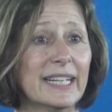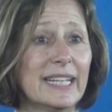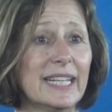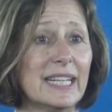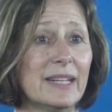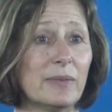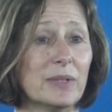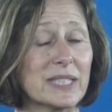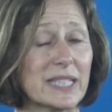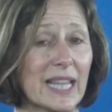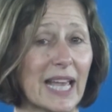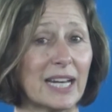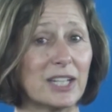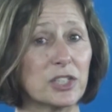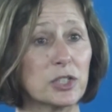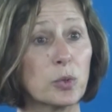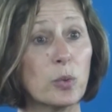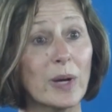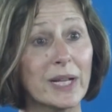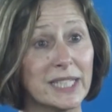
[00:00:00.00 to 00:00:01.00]
He was
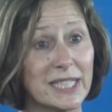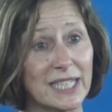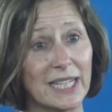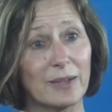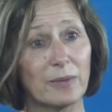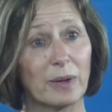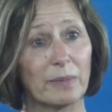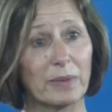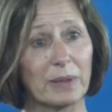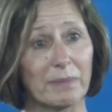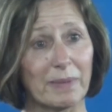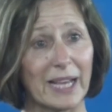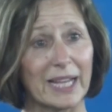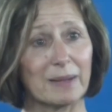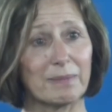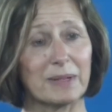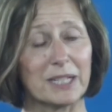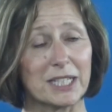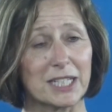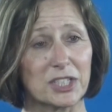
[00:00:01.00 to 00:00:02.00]
then 20 when we
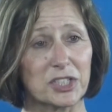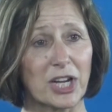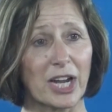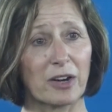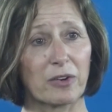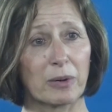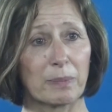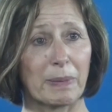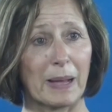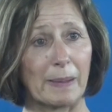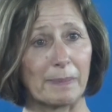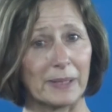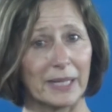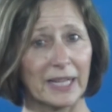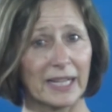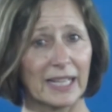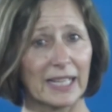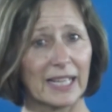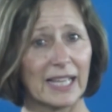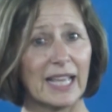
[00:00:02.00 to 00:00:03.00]
met him in the Czech
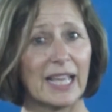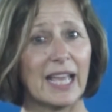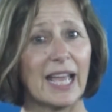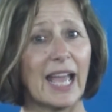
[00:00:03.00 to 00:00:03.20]
Republic.